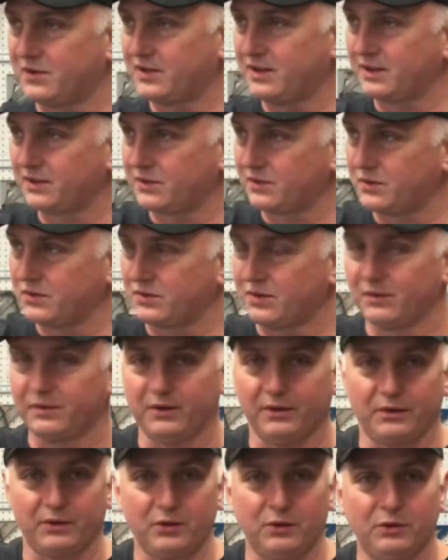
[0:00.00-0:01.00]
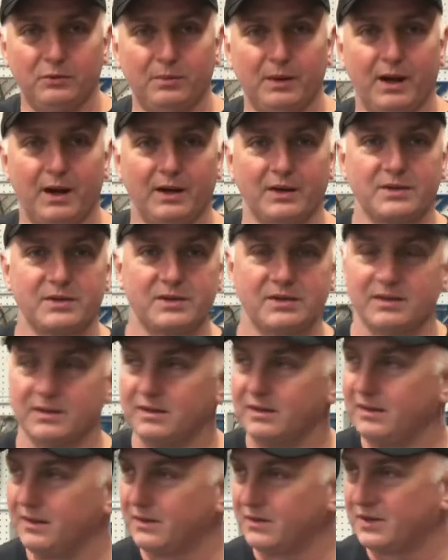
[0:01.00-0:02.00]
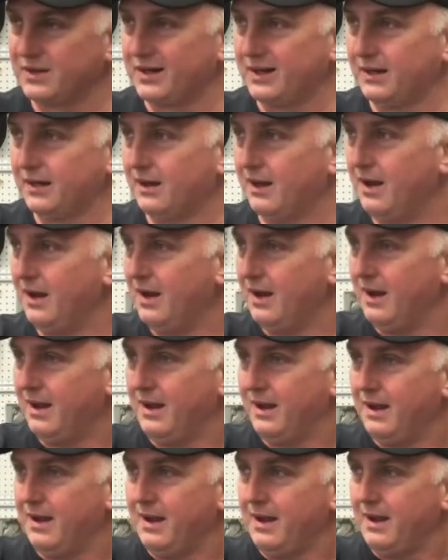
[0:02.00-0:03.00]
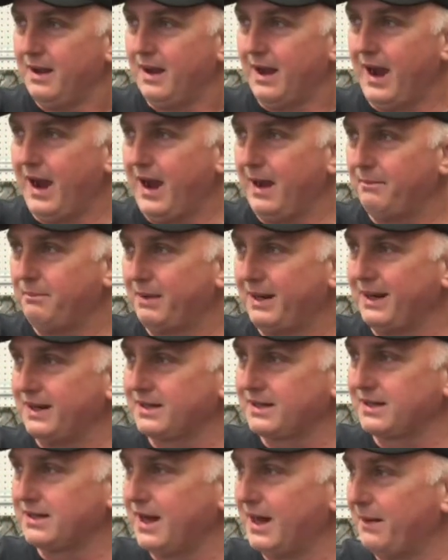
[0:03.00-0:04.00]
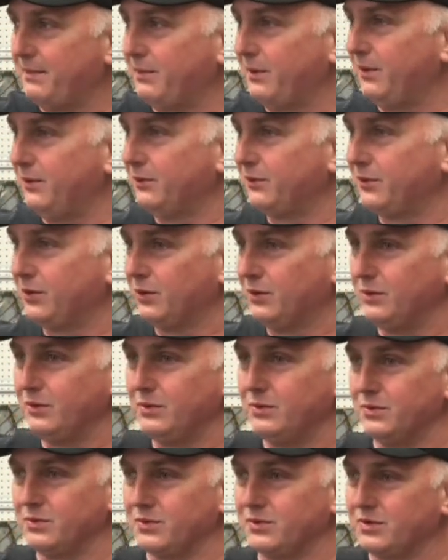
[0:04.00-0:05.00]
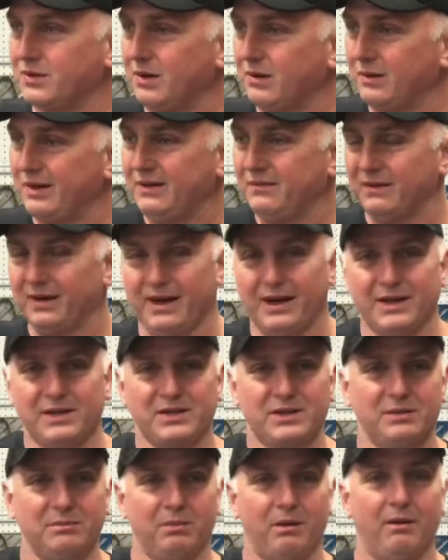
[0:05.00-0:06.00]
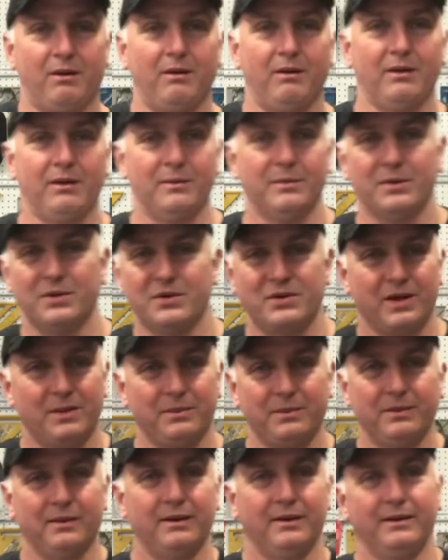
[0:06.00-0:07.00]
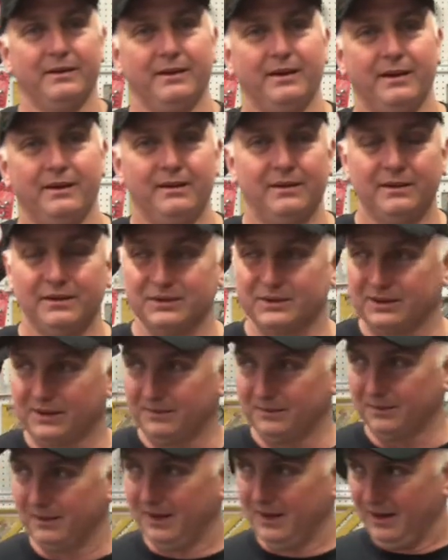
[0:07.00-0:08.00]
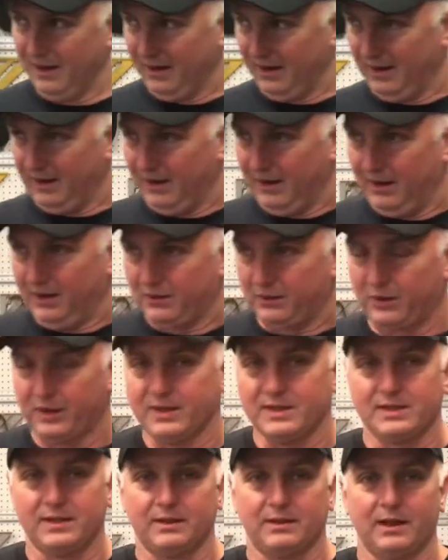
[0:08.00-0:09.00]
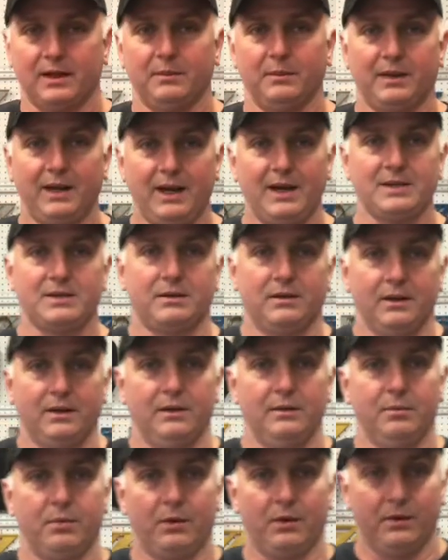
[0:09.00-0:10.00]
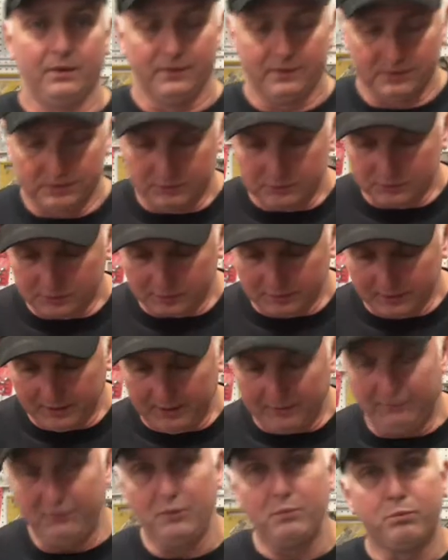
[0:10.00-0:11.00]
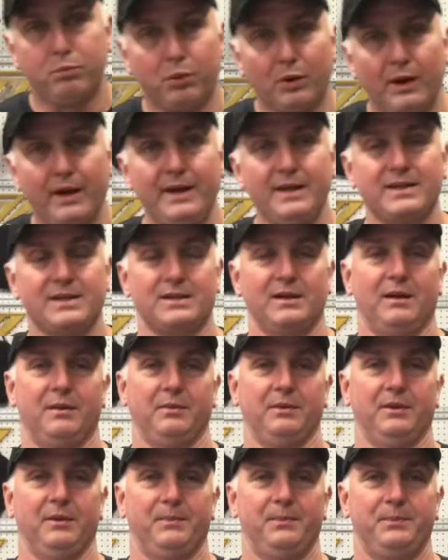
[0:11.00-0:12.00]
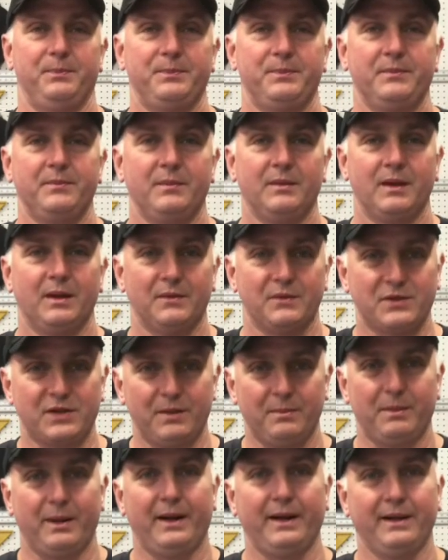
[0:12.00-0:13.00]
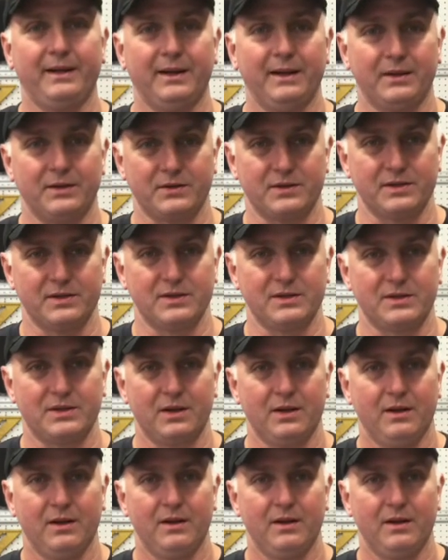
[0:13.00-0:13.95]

stickers on their toolboxes. They'll say, I buy Snap-on tools, don't even ask to borrow them, or something like that. Some crazy thing. But guys will let you borrow tools. But if you break something of somebody else's,